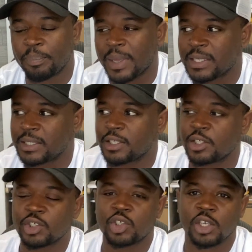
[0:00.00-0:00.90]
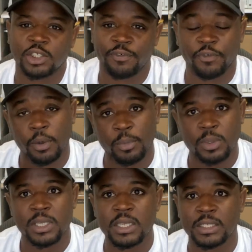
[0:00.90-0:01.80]
basic construction for the
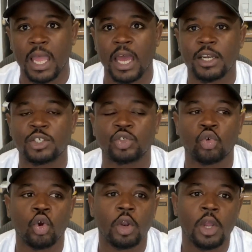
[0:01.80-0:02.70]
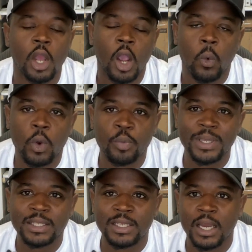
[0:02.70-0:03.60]
boutique side of the store will
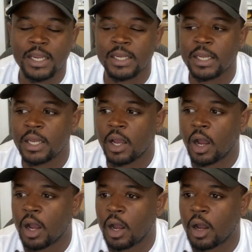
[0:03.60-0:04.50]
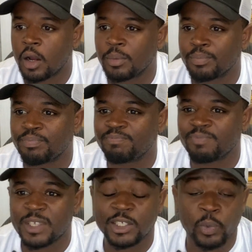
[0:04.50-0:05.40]
be done
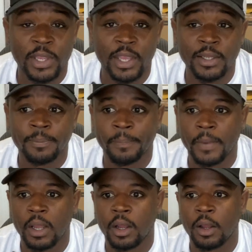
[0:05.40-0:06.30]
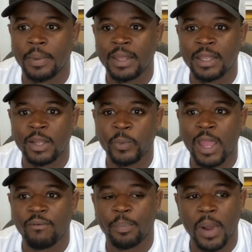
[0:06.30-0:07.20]
um, this weekend. Um, and then
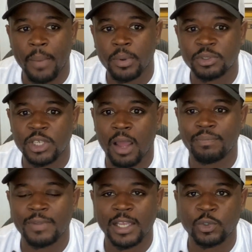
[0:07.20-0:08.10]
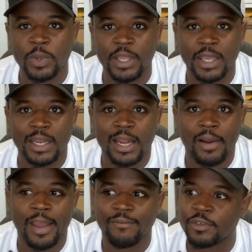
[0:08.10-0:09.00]
we have a pop-up shop next weekend and
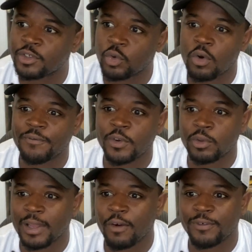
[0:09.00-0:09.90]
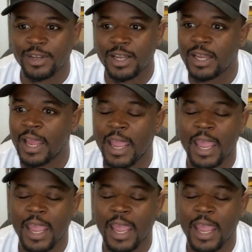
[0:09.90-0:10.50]
I'll have the store filled out for then